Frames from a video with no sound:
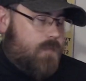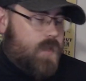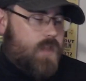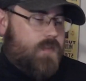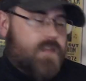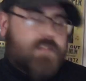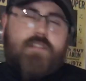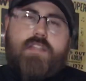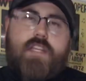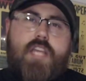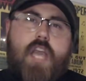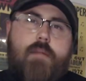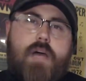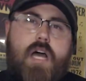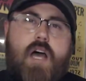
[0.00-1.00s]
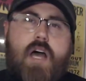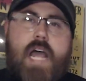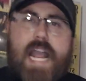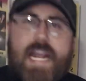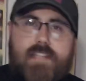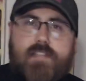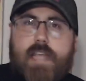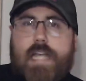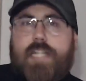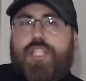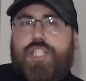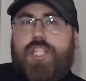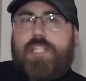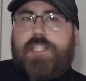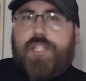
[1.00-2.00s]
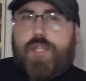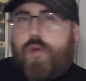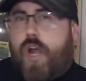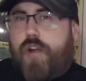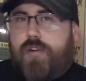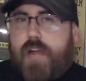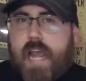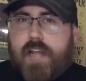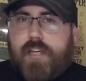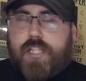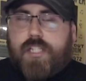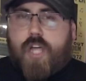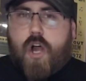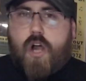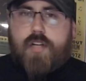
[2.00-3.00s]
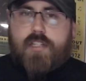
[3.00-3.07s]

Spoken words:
This is the Yamaha SLG200N guitar,